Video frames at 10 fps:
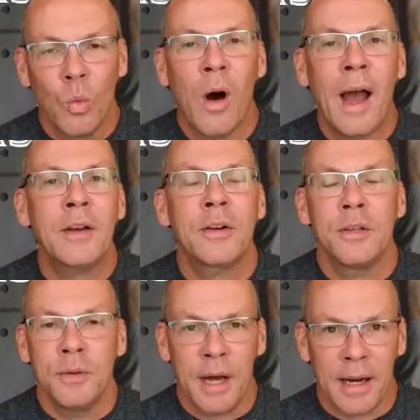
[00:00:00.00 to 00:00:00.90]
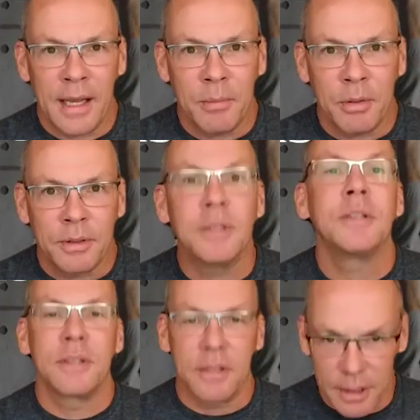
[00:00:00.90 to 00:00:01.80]
Why are you not able
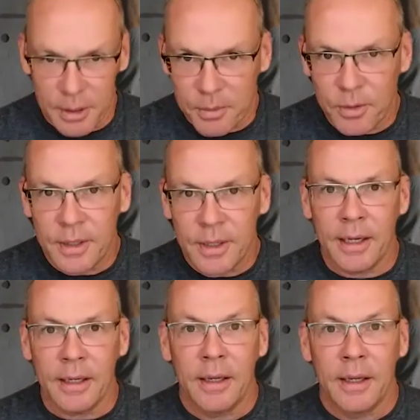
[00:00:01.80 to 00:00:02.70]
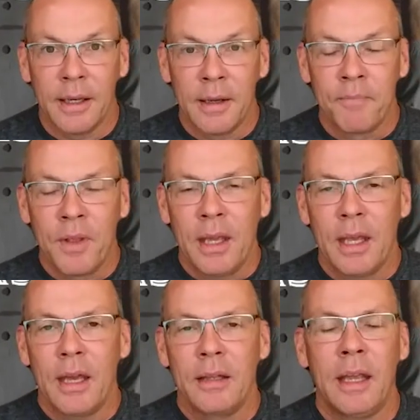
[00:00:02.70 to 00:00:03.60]
to sleep through the night?
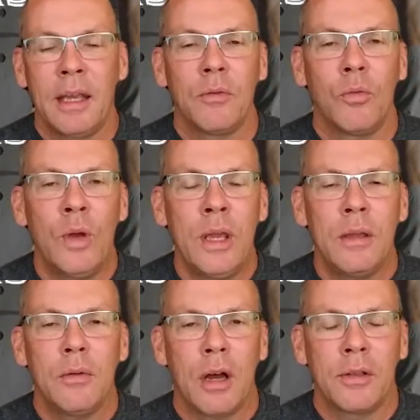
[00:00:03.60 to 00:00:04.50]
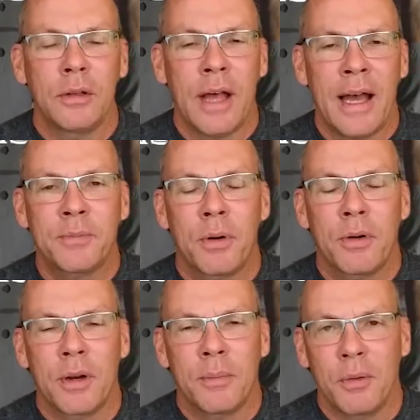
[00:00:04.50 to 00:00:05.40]
Dan, the last
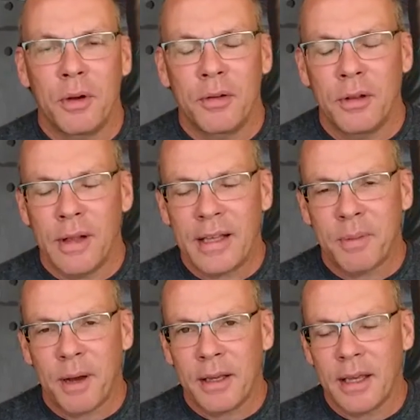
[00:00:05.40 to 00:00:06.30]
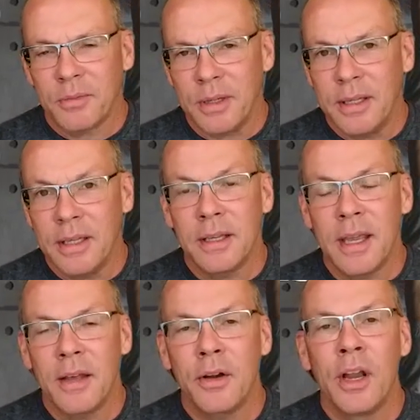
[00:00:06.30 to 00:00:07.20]
podcast we did
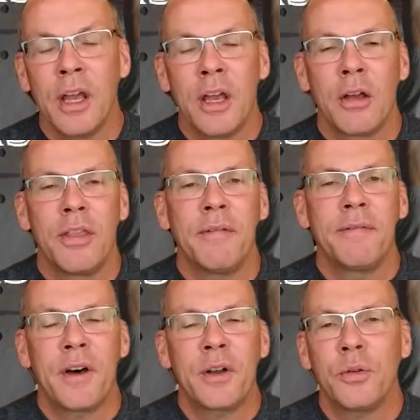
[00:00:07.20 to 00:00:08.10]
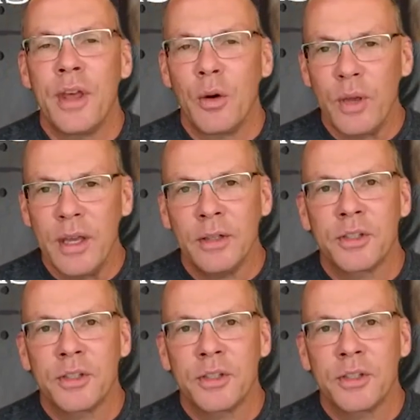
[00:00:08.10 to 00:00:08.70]
together, the funnel that we